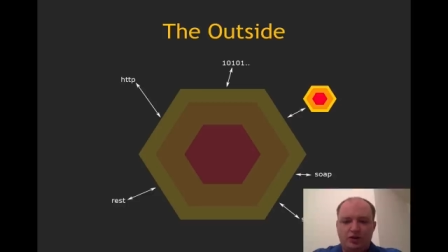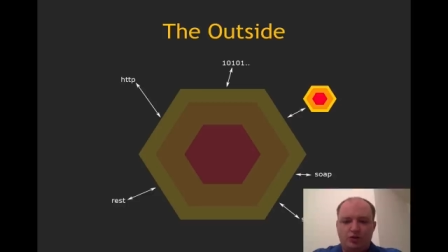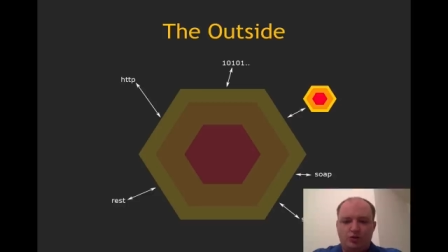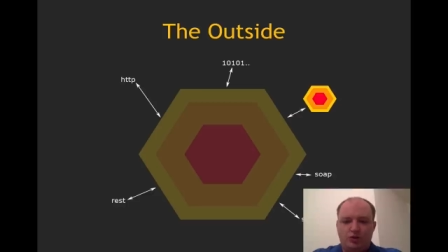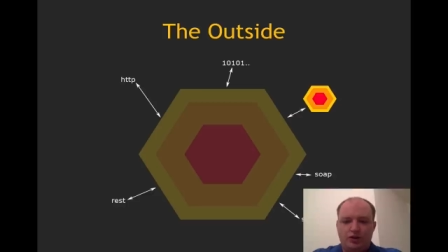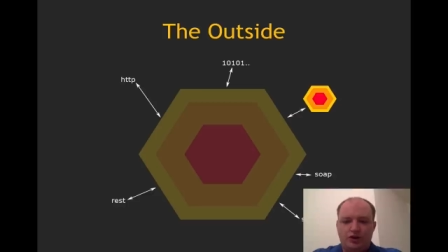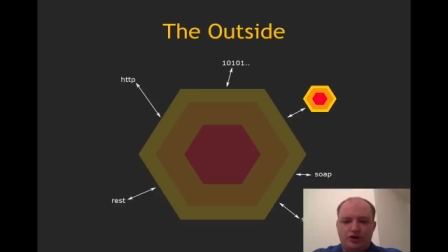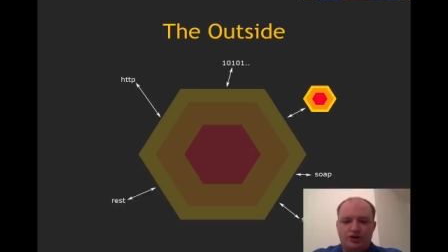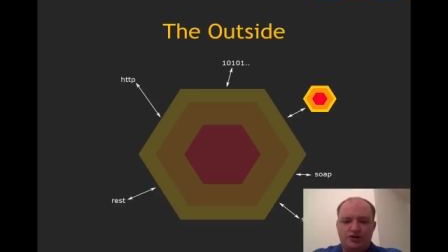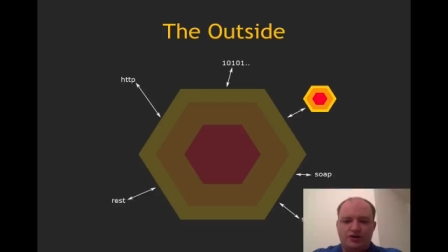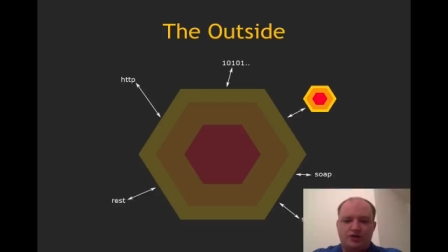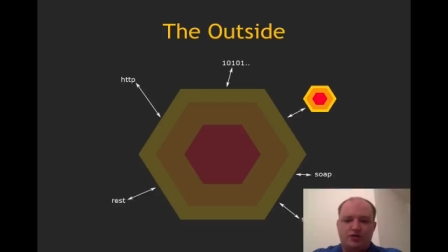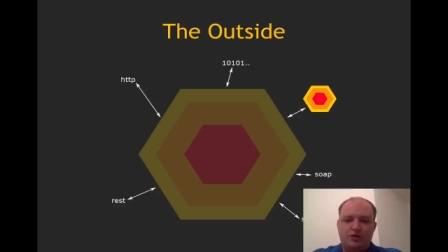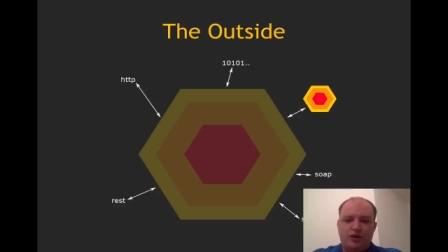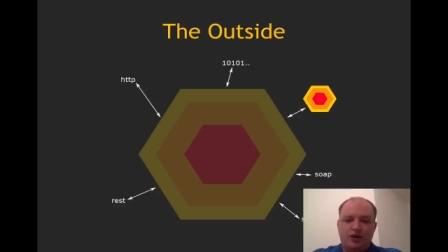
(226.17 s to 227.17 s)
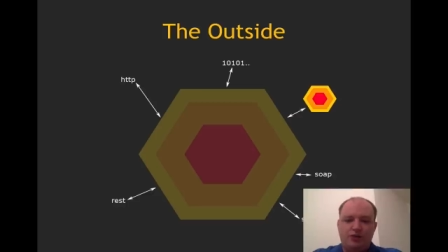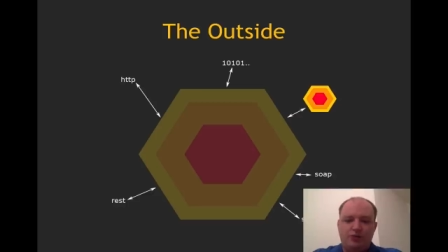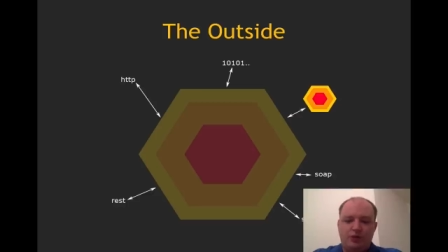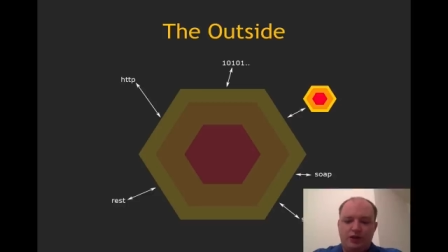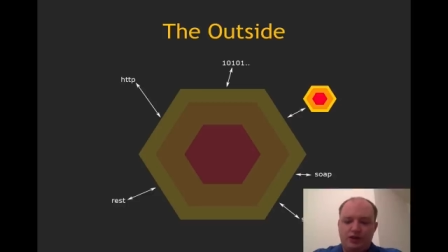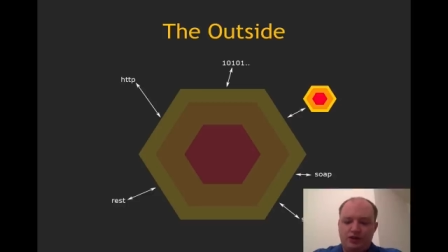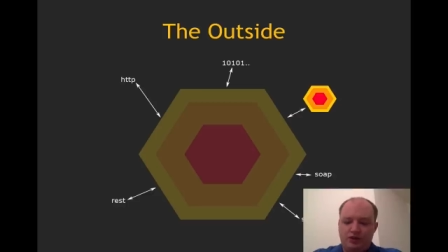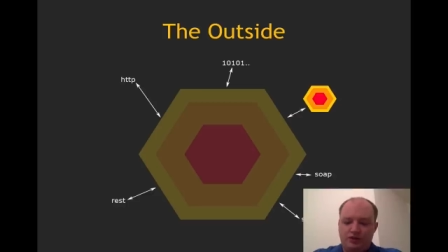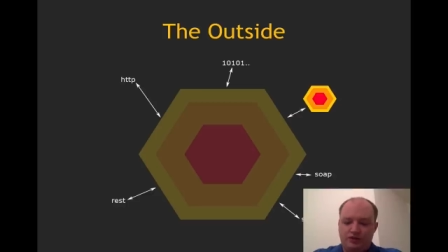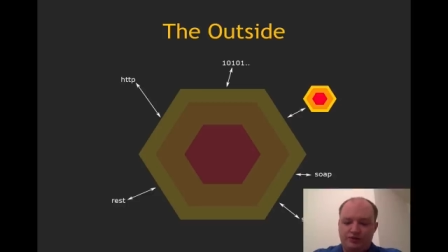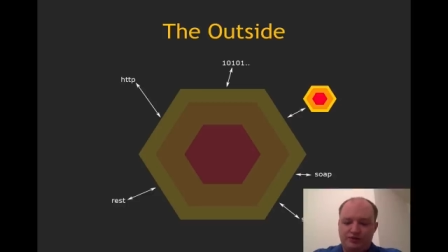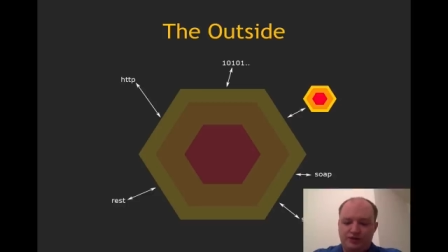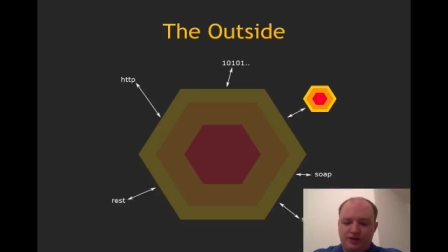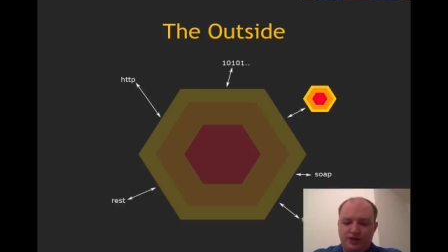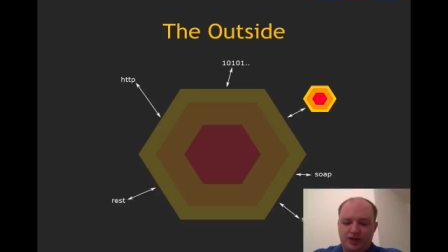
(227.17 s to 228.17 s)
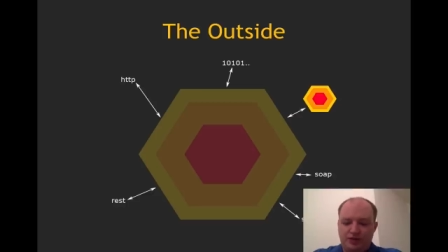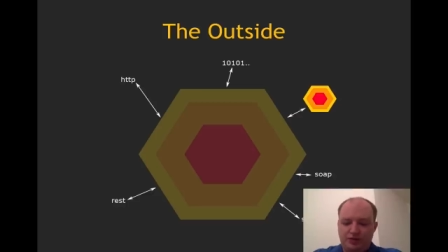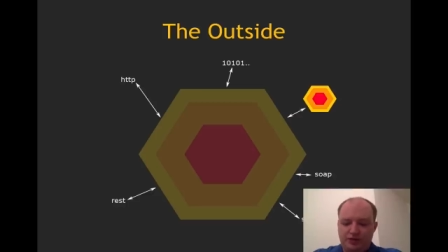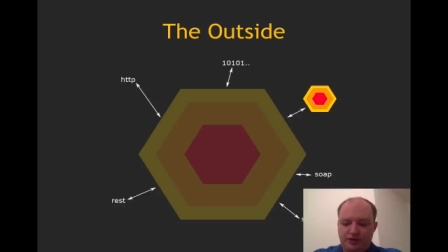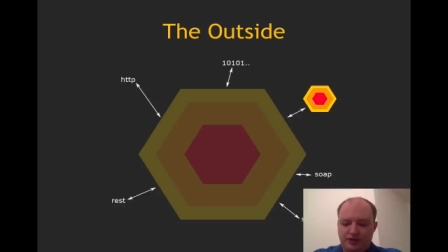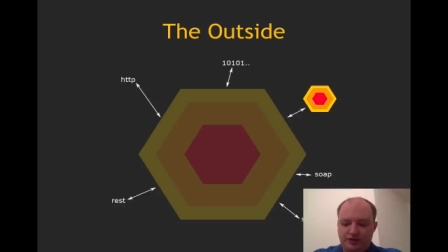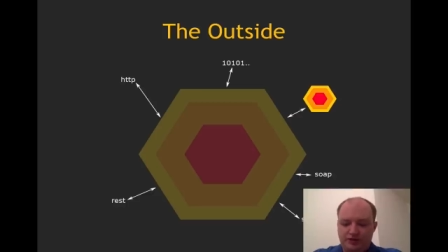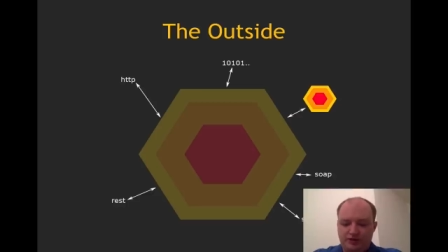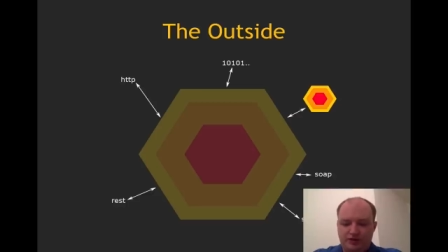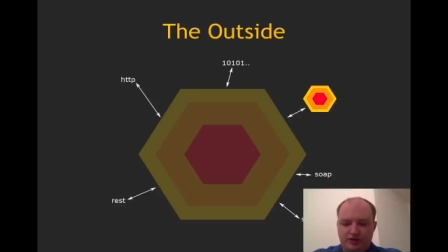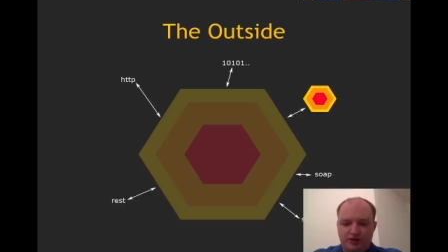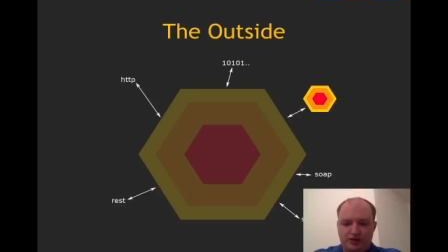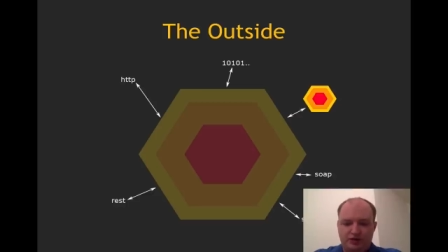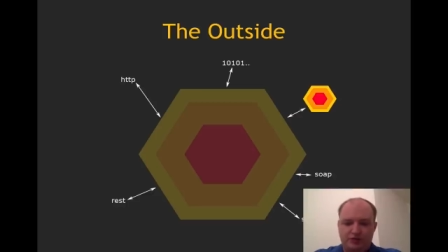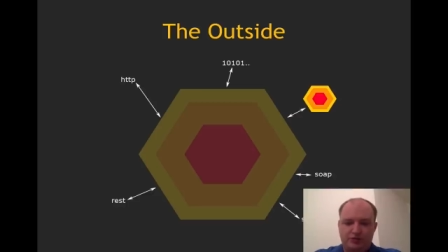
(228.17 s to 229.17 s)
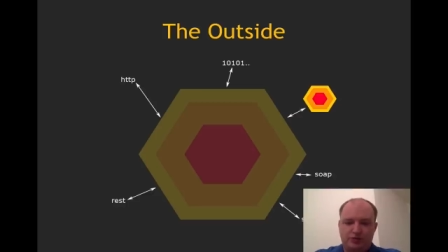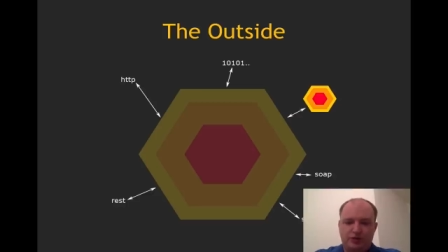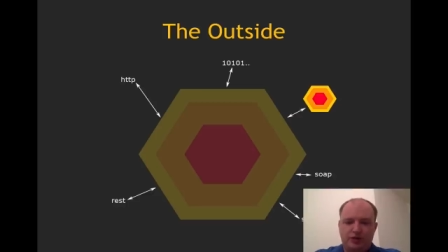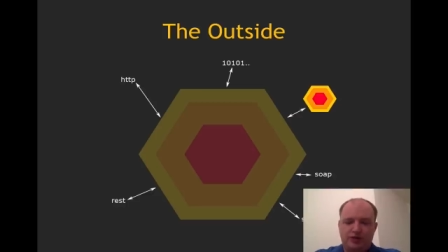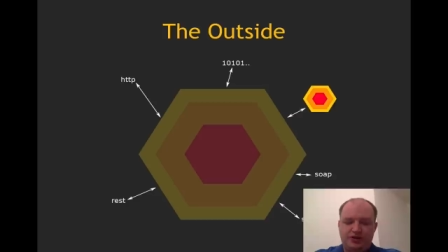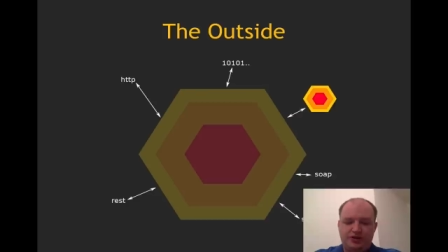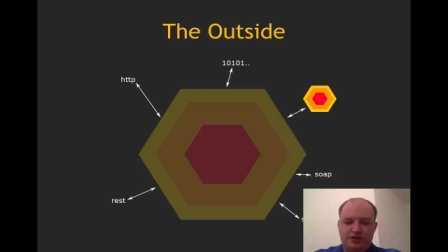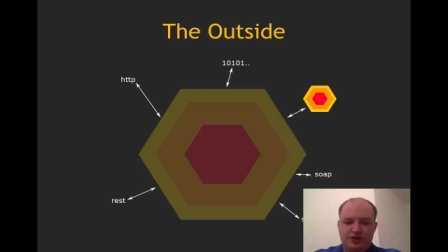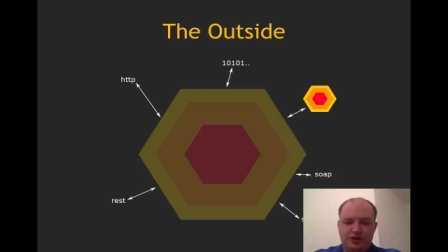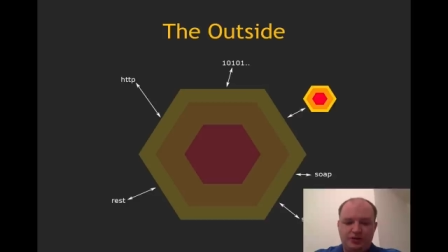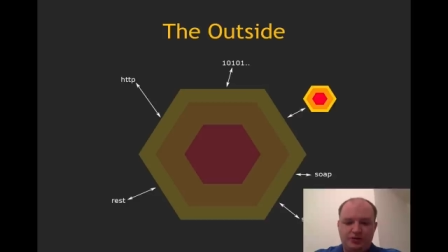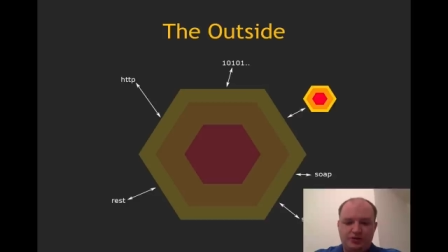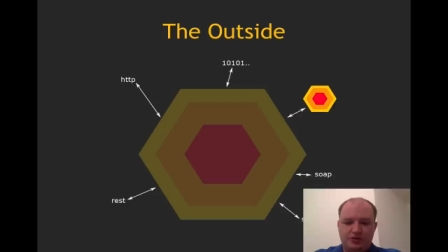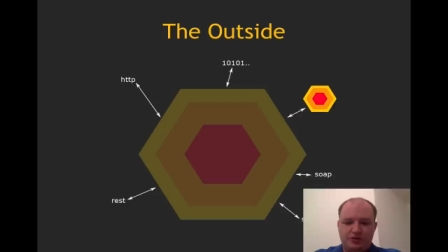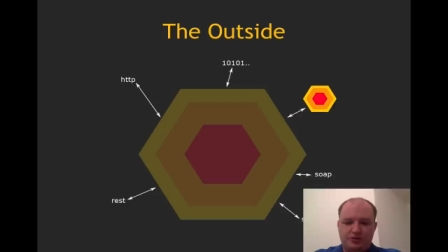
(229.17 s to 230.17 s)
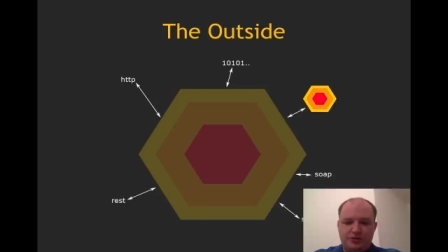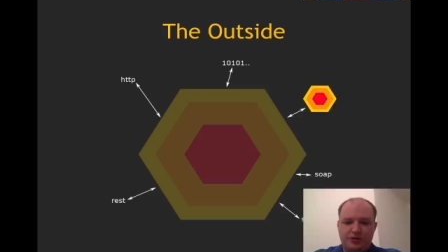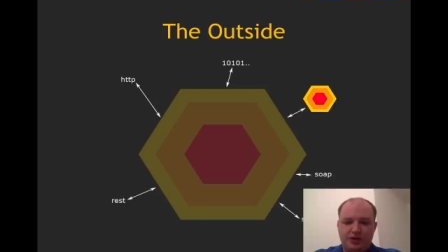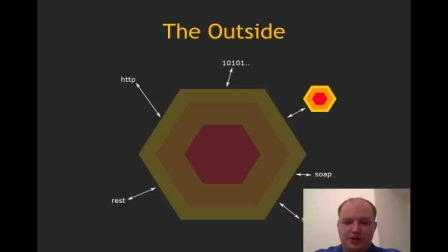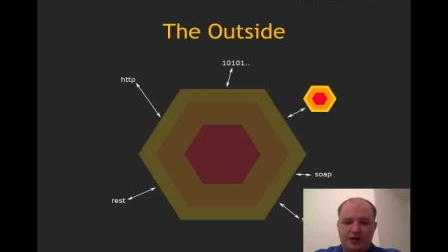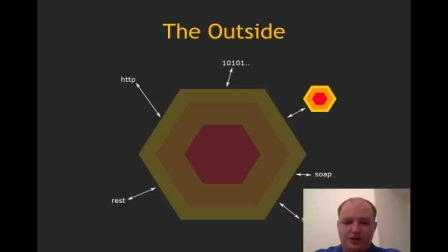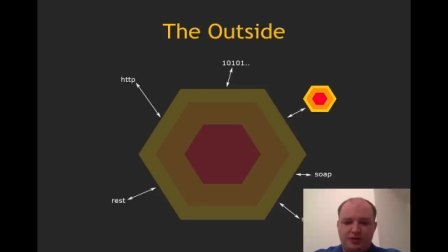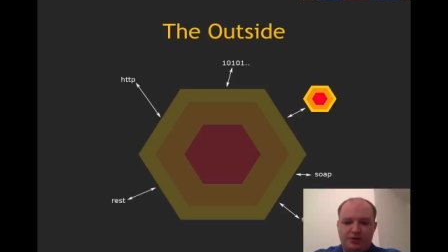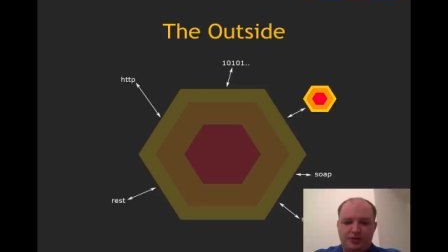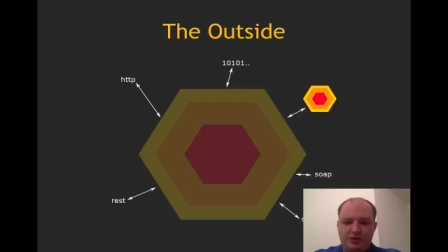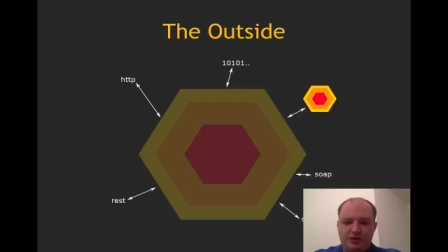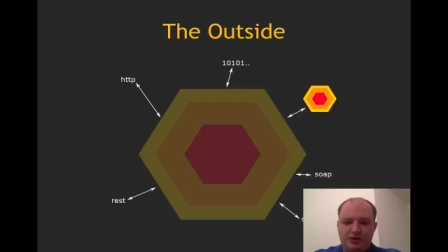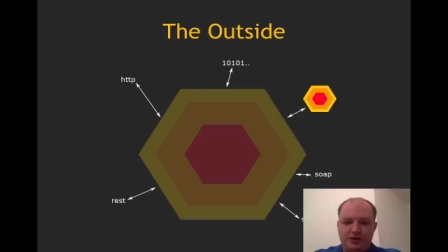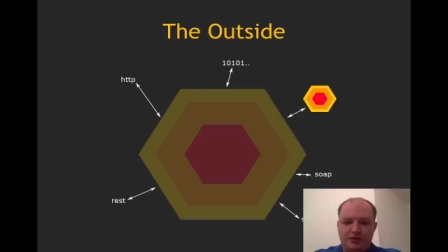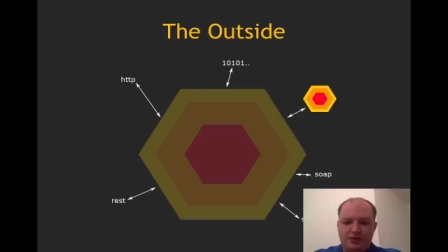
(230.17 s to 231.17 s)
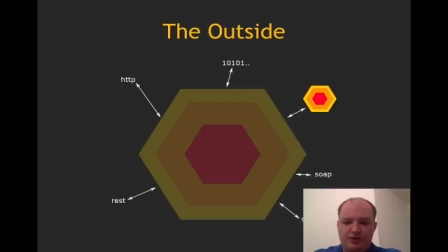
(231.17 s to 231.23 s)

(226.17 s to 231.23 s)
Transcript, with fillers: which is a great way of enabling um, greater teams to split up